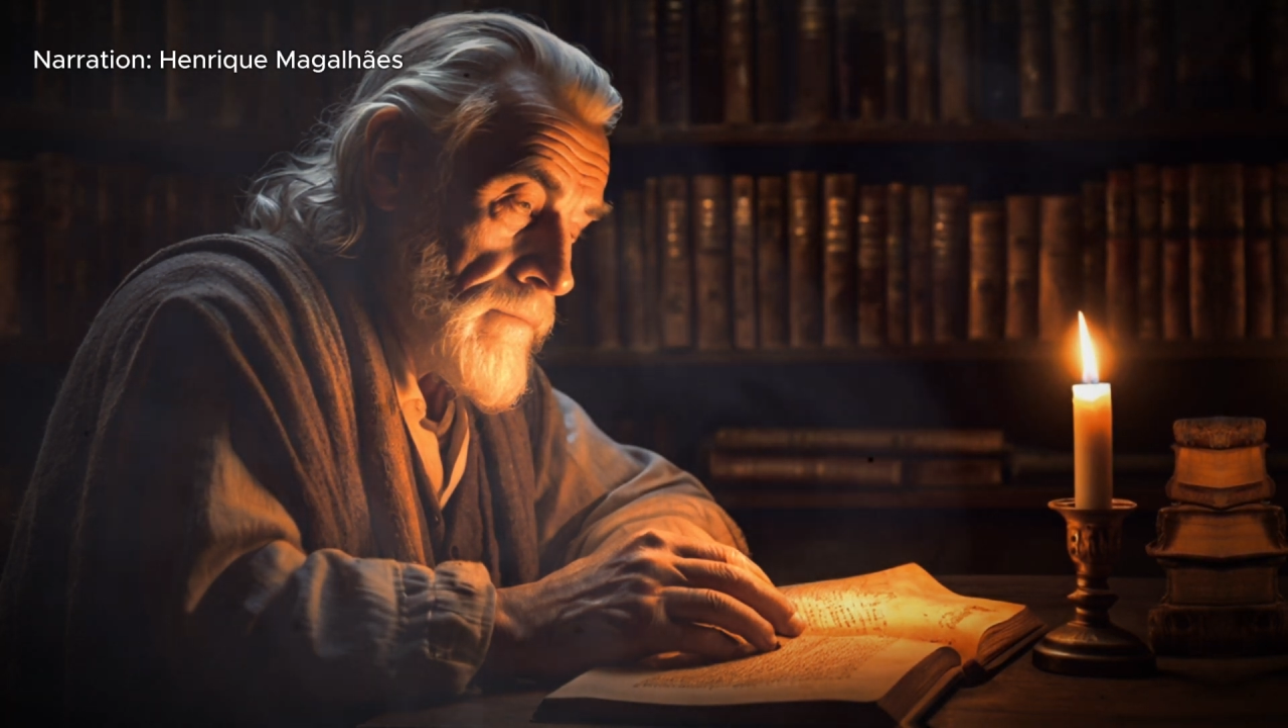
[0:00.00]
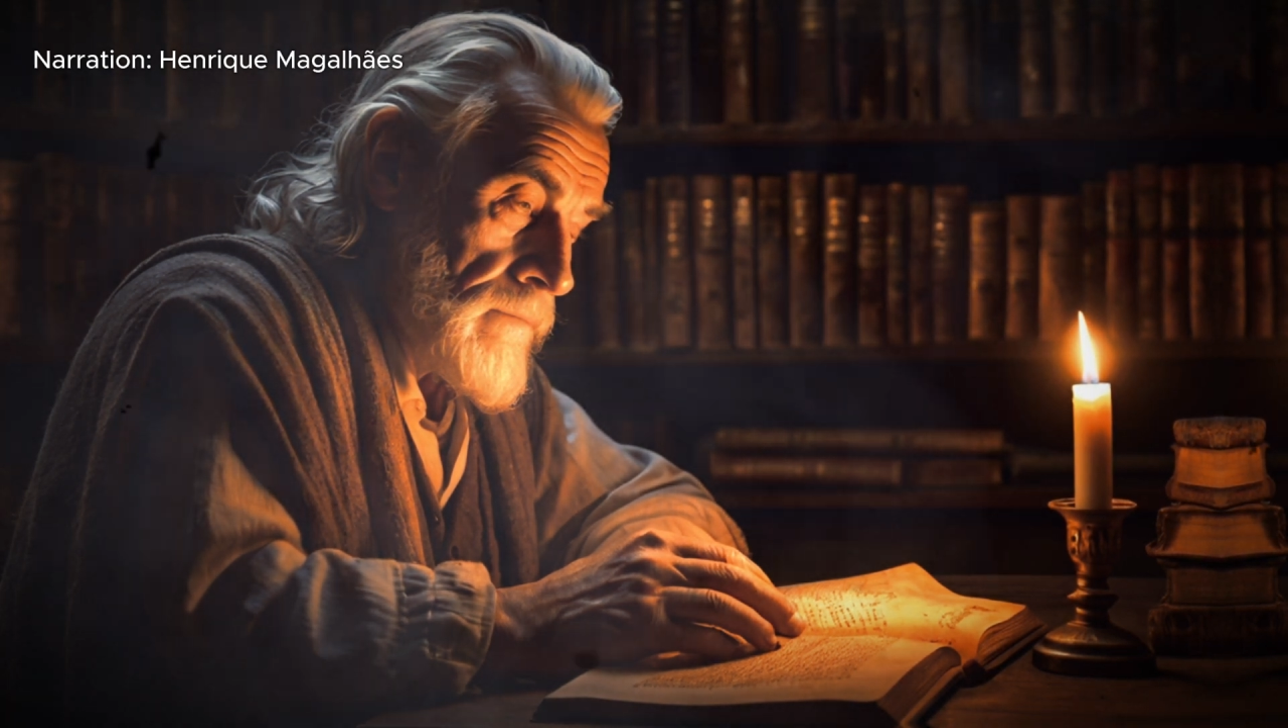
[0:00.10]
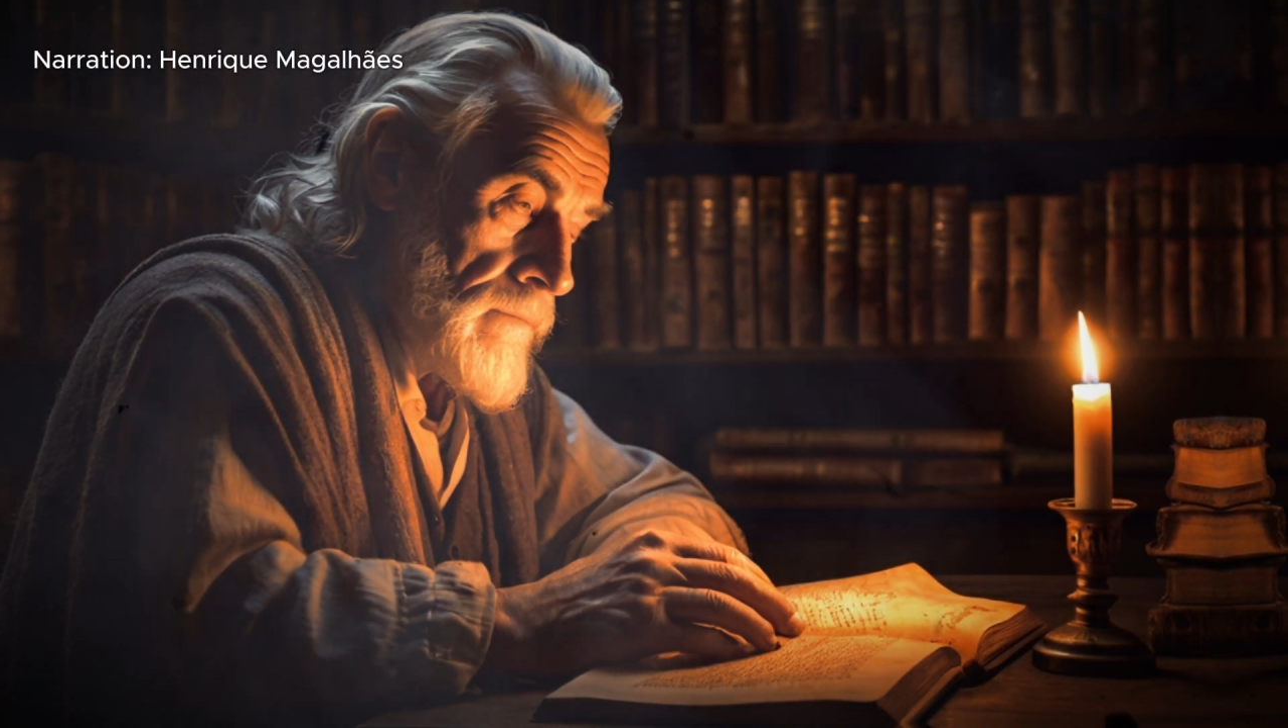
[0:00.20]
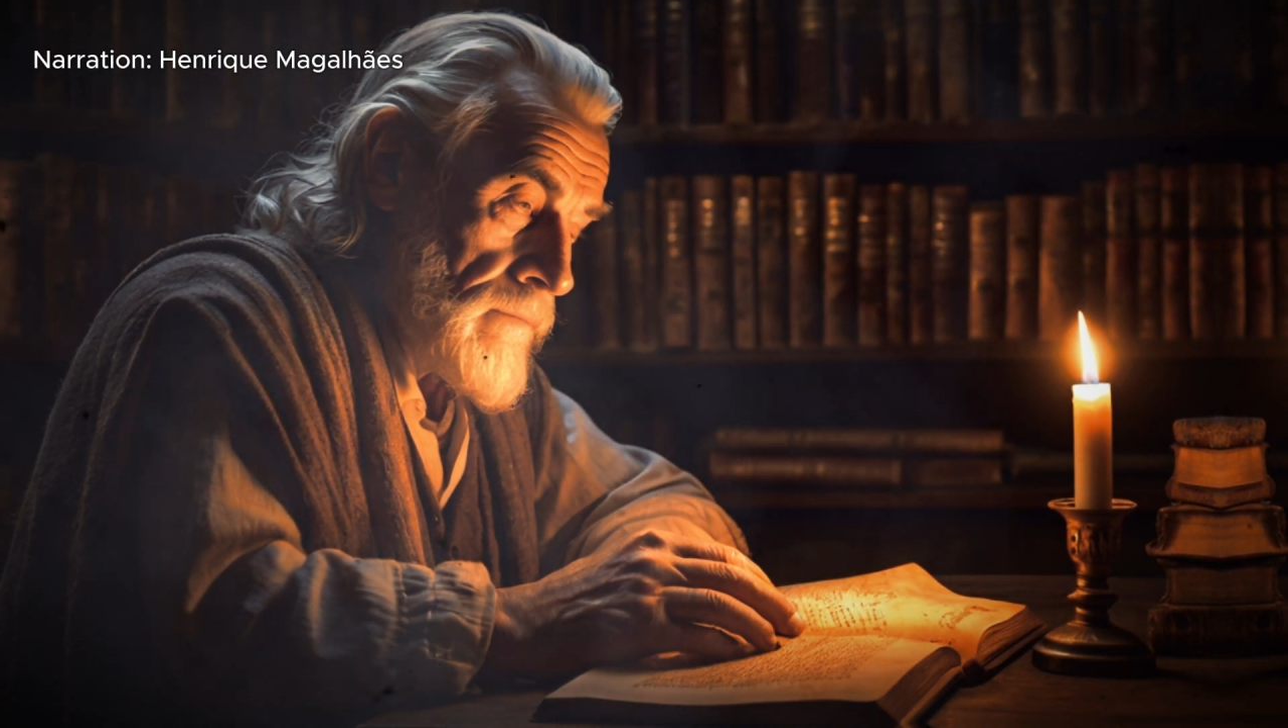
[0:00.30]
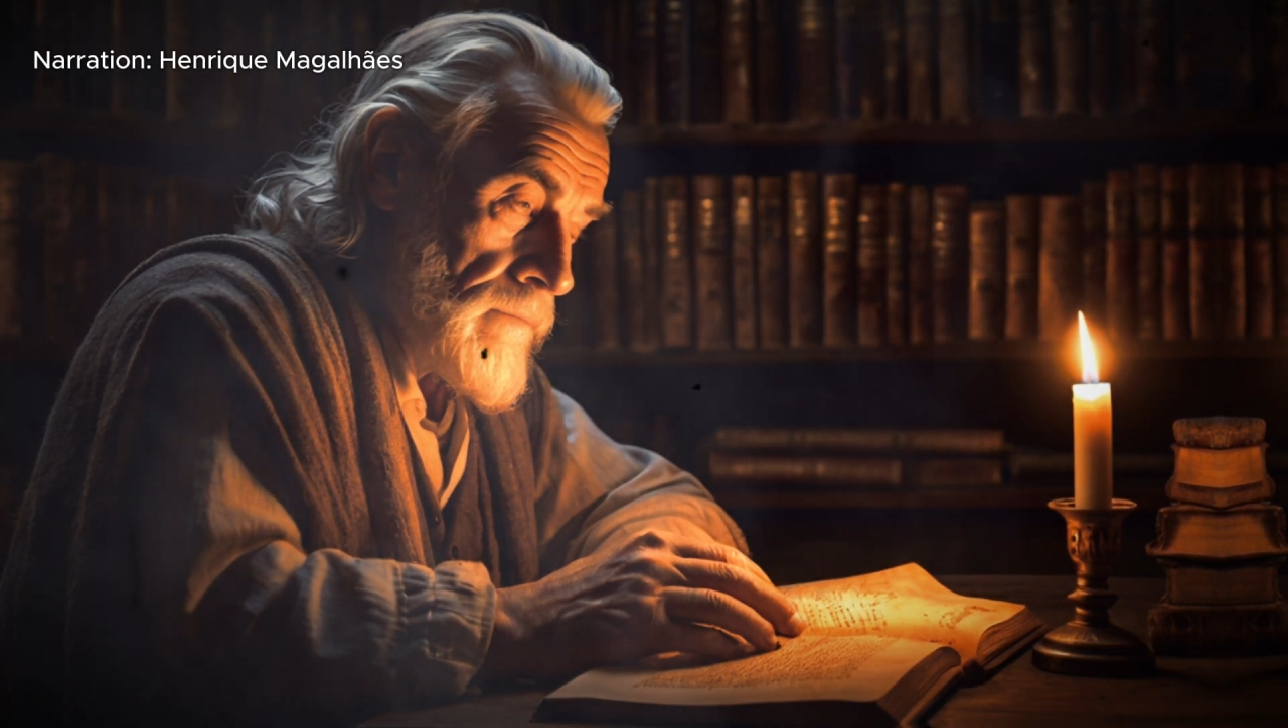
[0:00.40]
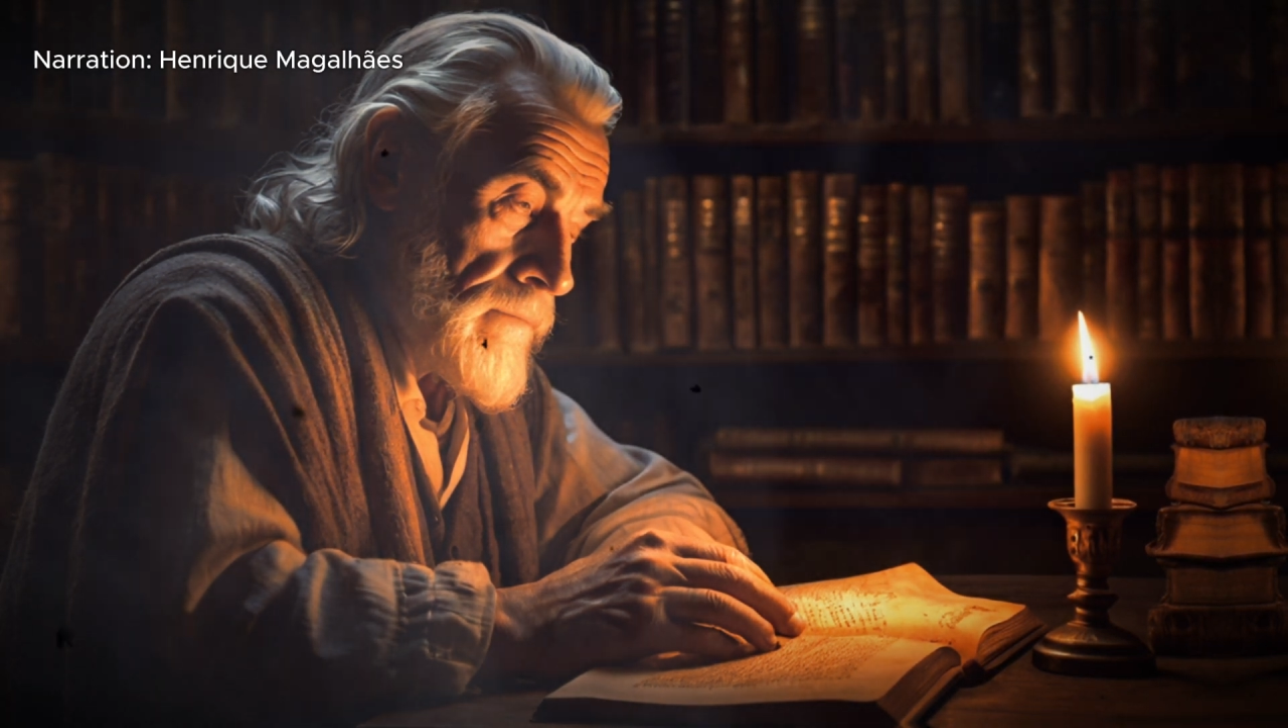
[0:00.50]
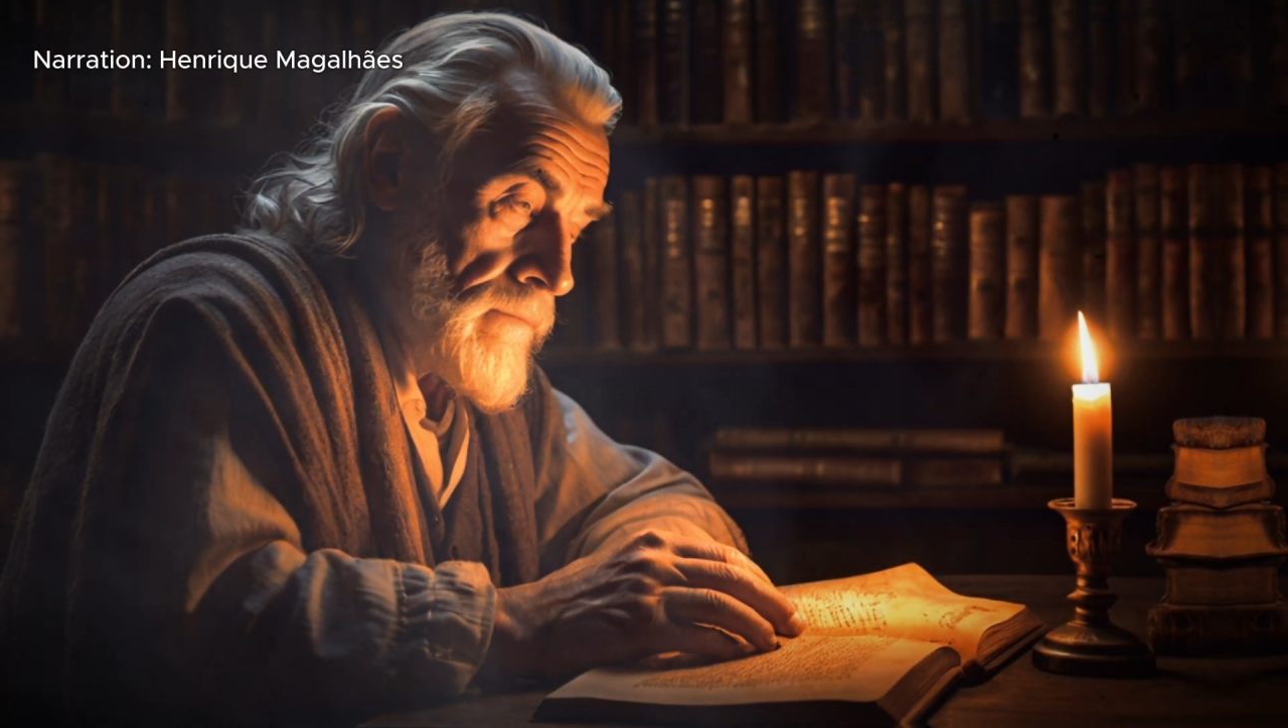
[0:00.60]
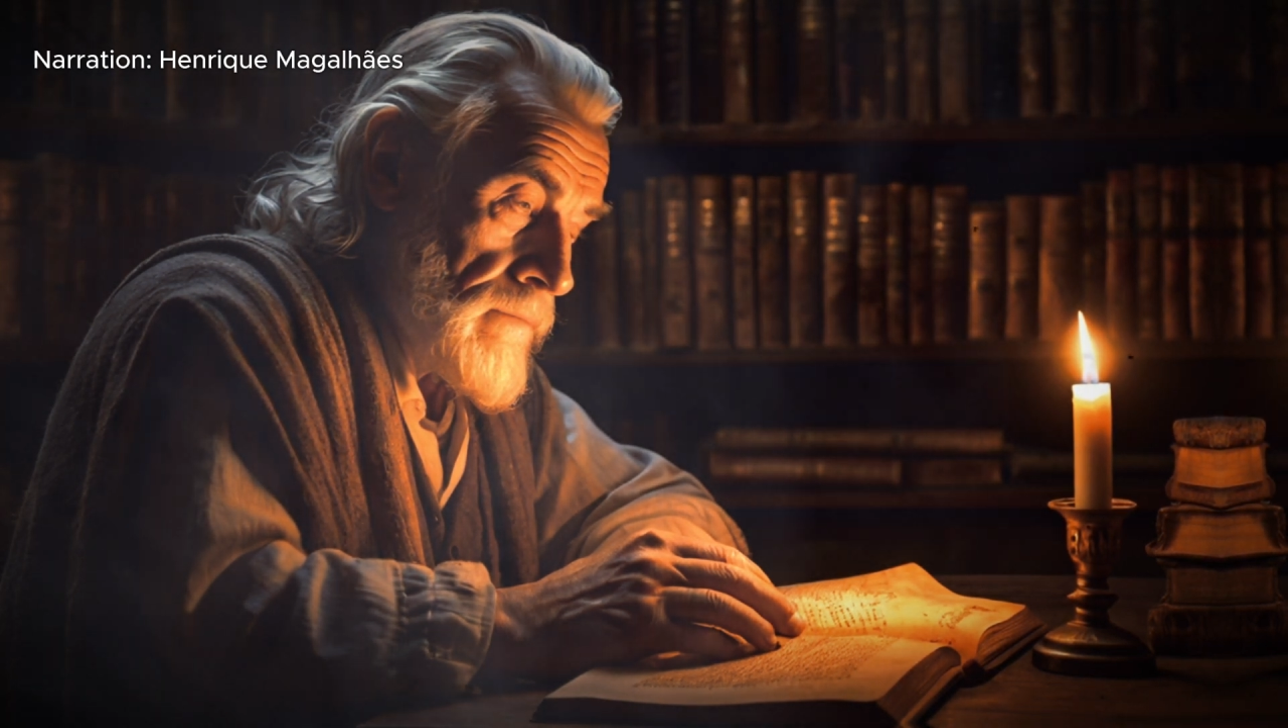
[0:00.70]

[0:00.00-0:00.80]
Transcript: Detachment